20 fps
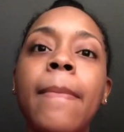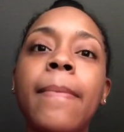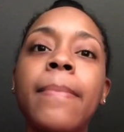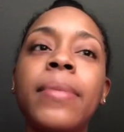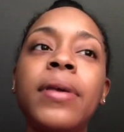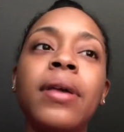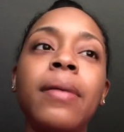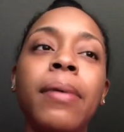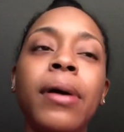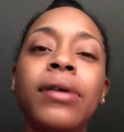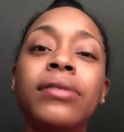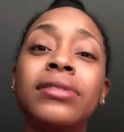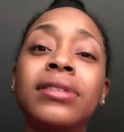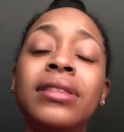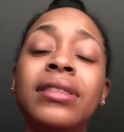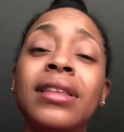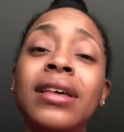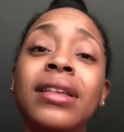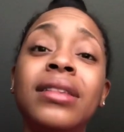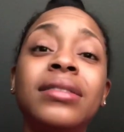be a
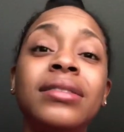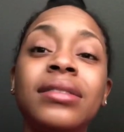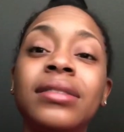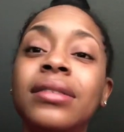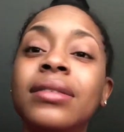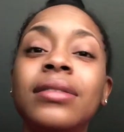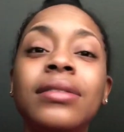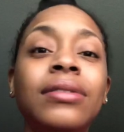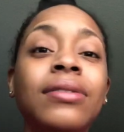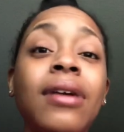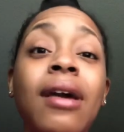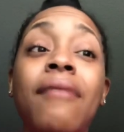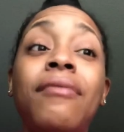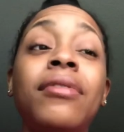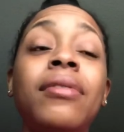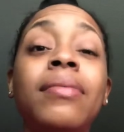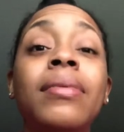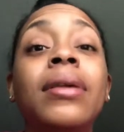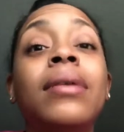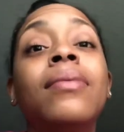person you have
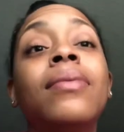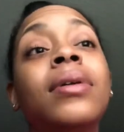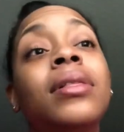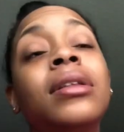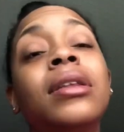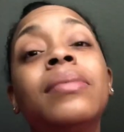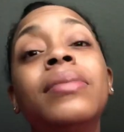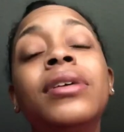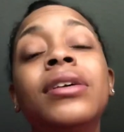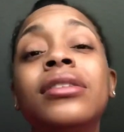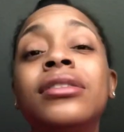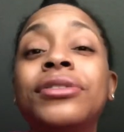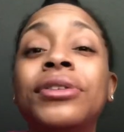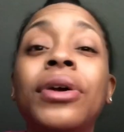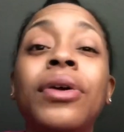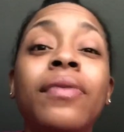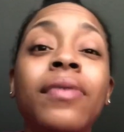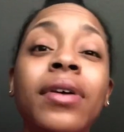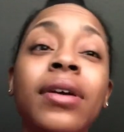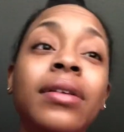to be willing to be a
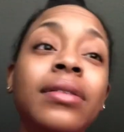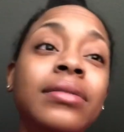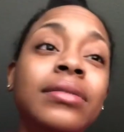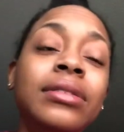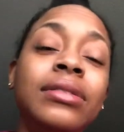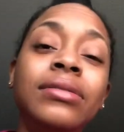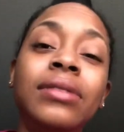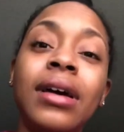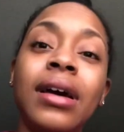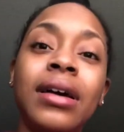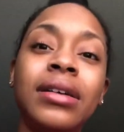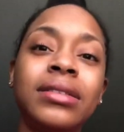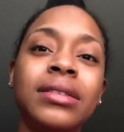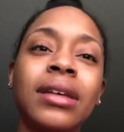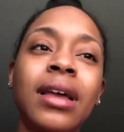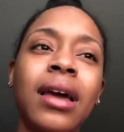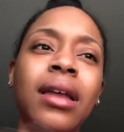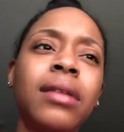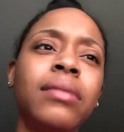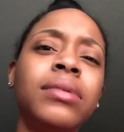servant, you guys,
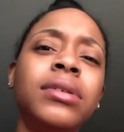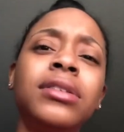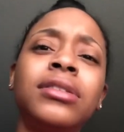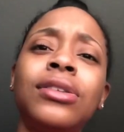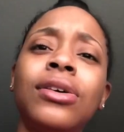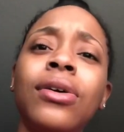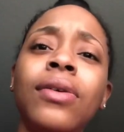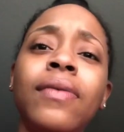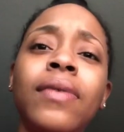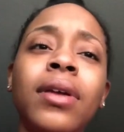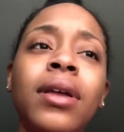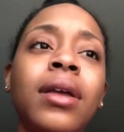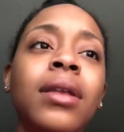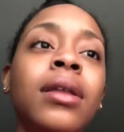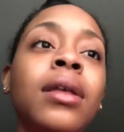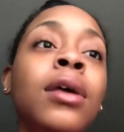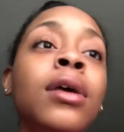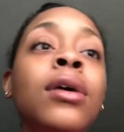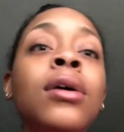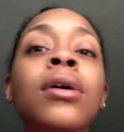and kind of be serving
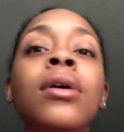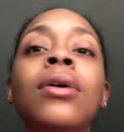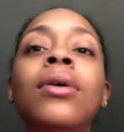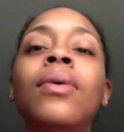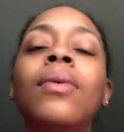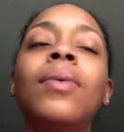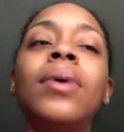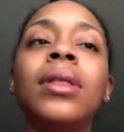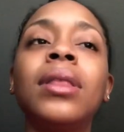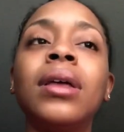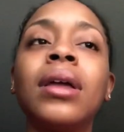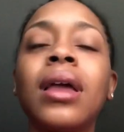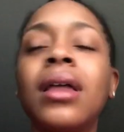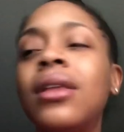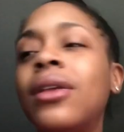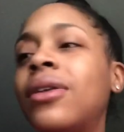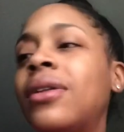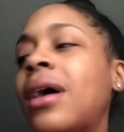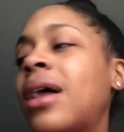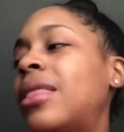and willing.
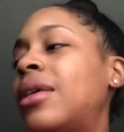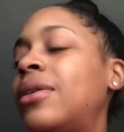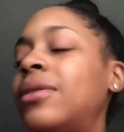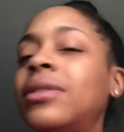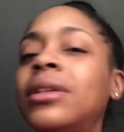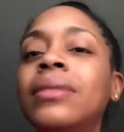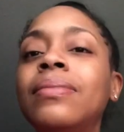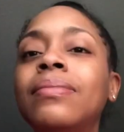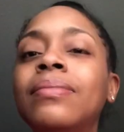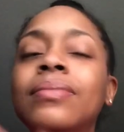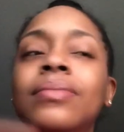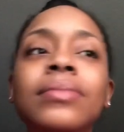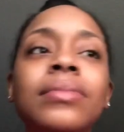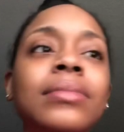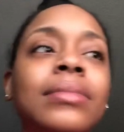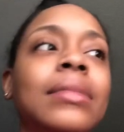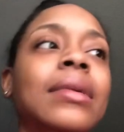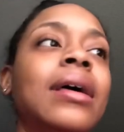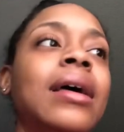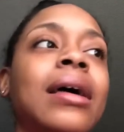And you're not literally
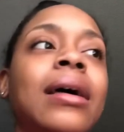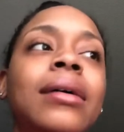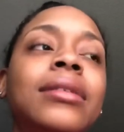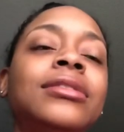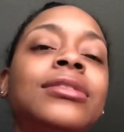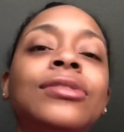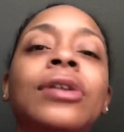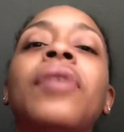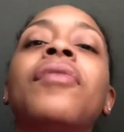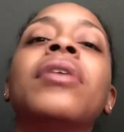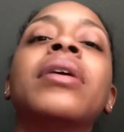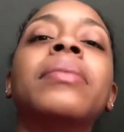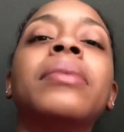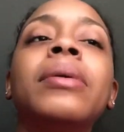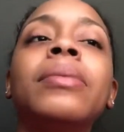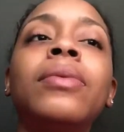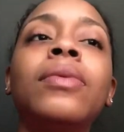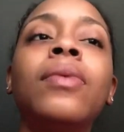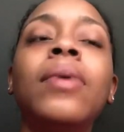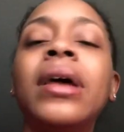serving
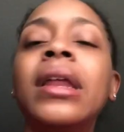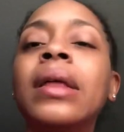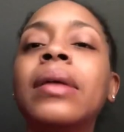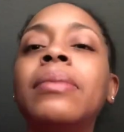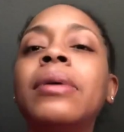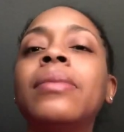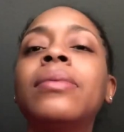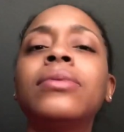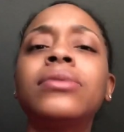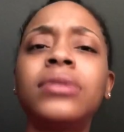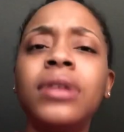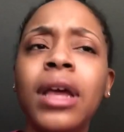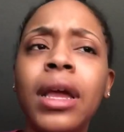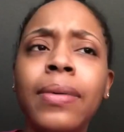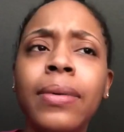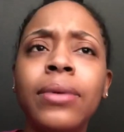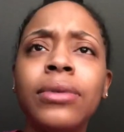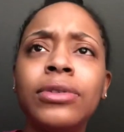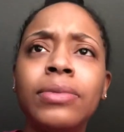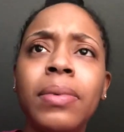people, waiting people's
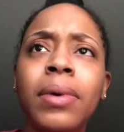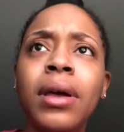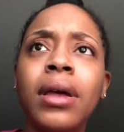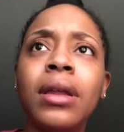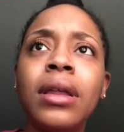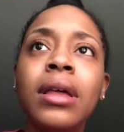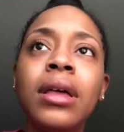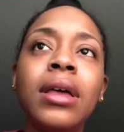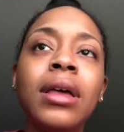tables, but